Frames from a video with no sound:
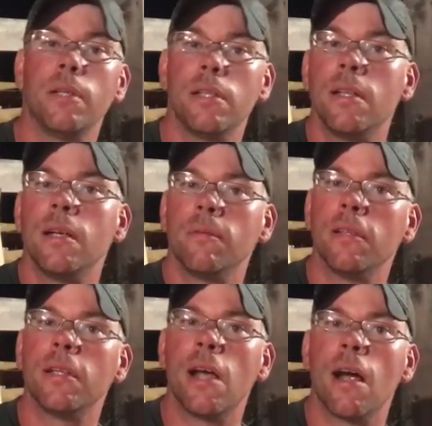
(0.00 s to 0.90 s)
but they
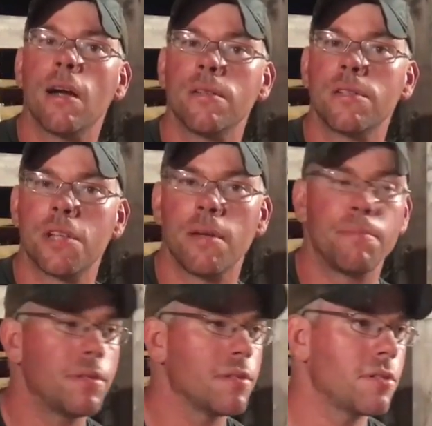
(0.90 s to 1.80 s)
really are
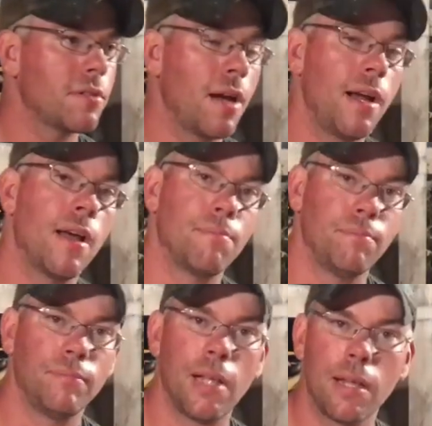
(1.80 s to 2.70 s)
simple, straight-up
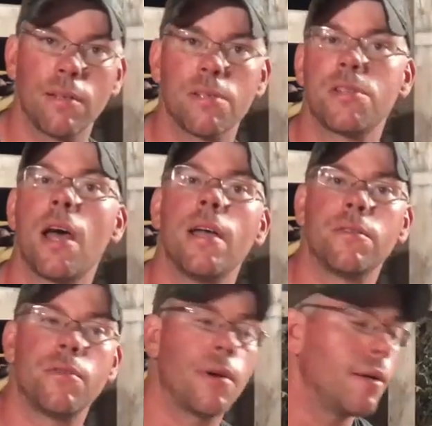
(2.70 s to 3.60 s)

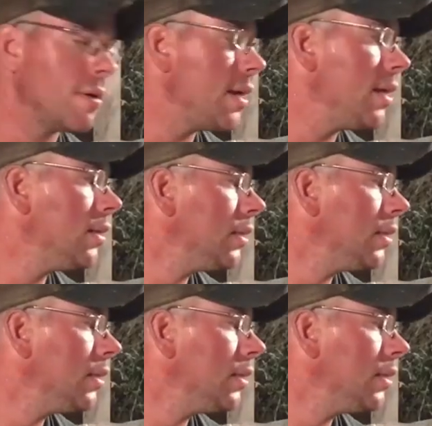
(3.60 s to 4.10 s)
English-style joinery.